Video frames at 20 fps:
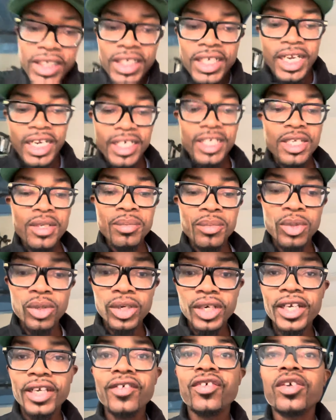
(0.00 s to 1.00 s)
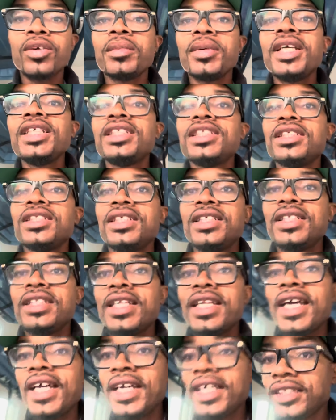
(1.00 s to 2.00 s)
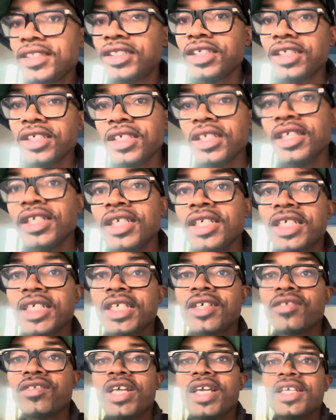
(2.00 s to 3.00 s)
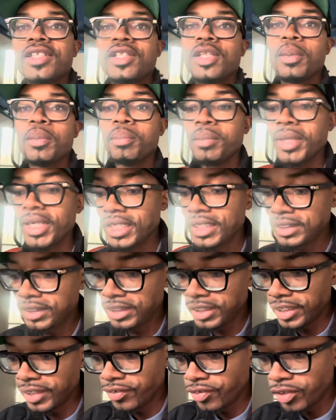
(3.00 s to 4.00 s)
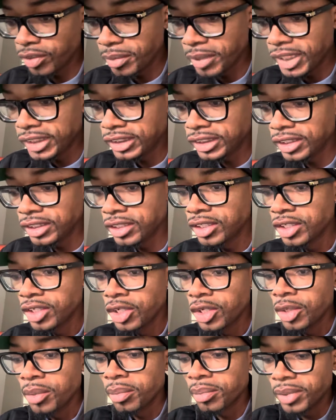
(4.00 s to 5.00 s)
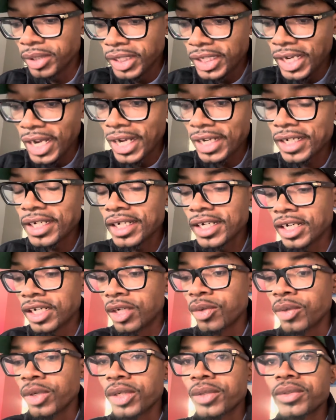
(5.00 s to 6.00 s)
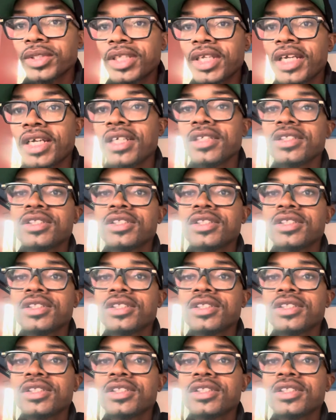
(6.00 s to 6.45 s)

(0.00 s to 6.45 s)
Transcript: I need more information than that to give like the best information, but I can kind of work with that.